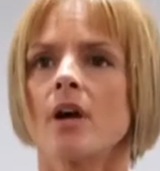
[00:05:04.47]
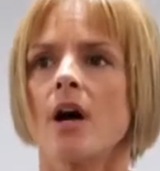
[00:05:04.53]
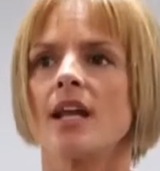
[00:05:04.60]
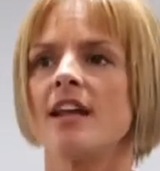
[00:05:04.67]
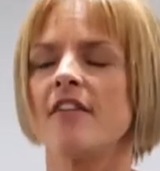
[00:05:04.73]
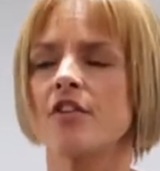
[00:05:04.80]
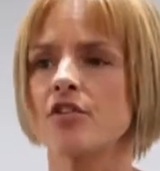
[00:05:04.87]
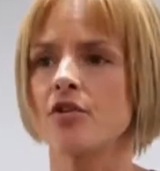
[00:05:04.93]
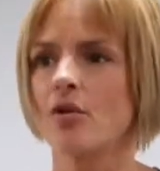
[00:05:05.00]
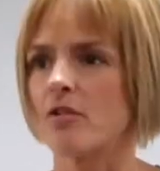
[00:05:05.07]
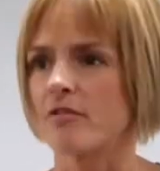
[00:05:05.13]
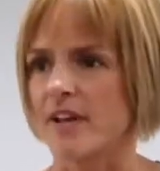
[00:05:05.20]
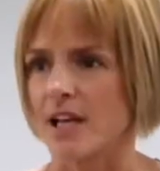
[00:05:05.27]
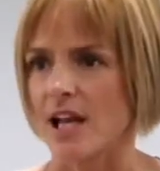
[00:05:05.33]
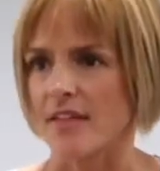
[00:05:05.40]
I never
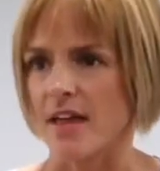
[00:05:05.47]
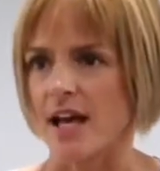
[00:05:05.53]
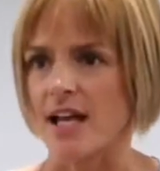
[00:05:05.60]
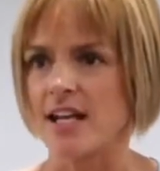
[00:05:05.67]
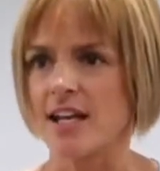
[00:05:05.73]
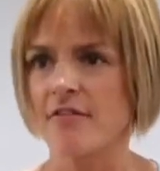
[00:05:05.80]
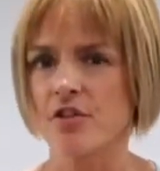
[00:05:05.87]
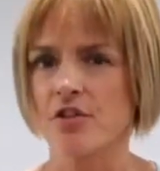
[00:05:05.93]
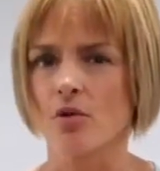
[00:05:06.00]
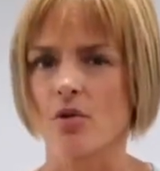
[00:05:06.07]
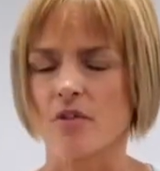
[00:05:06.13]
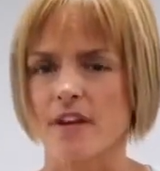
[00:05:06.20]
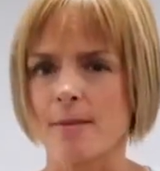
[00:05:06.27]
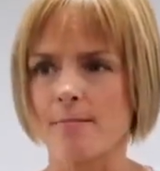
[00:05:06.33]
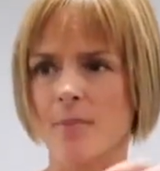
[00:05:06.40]
thought of it like that. I never
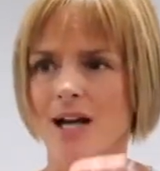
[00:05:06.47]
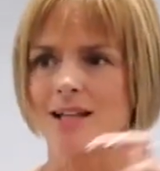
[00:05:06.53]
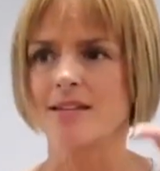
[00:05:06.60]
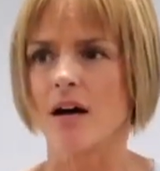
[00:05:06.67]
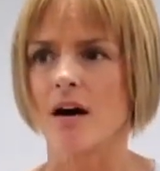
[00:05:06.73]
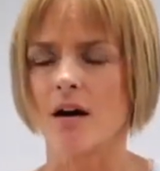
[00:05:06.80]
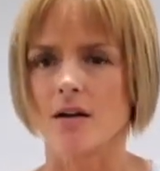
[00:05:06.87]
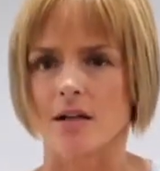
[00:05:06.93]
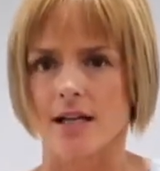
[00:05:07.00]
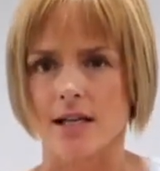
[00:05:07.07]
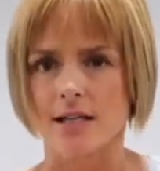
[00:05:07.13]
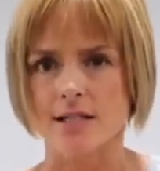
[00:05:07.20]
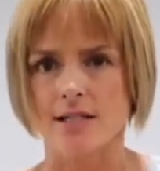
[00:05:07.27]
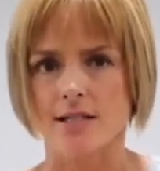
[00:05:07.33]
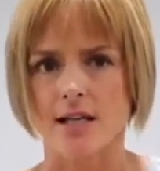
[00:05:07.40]
thought that in my
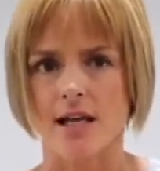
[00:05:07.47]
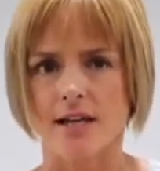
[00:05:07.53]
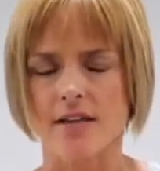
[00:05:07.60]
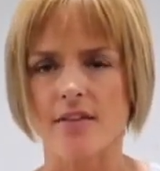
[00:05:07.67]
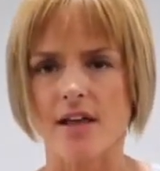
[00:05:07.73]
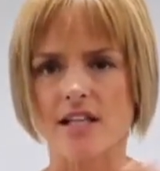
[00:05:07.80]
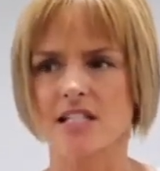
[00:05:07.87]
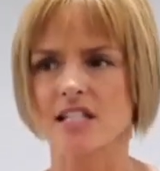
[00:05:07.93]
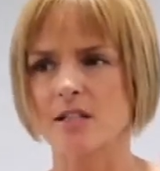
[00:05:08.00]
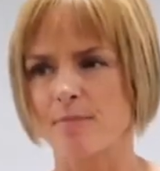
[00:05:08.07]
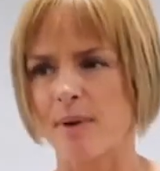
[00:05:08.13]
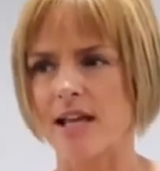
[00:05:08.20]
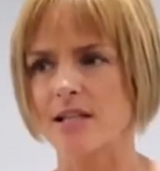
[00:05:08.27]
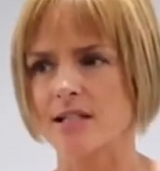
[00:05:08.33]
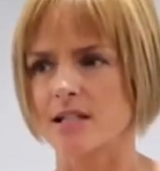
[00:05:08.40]
darkness and in that
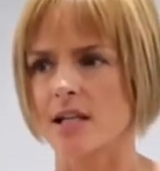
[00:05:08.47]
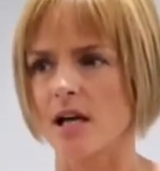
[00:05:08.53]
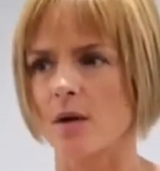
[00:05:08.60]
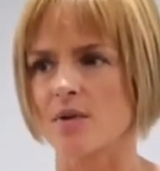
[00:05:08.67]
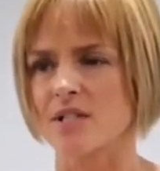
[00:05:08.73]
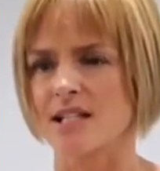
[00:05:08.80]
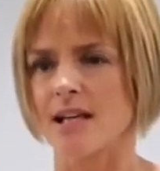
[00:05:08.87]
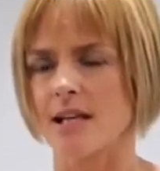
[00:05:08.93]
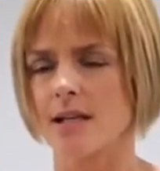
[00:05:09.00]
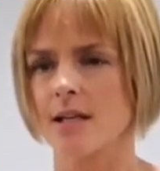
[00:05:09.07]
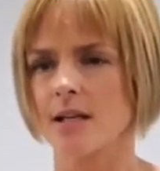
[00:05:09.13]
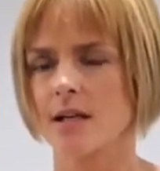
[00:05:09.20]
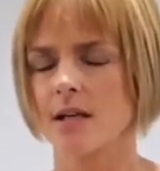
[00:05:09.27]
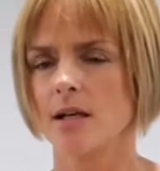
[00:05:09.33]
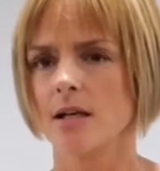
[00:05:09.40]
space that I was in,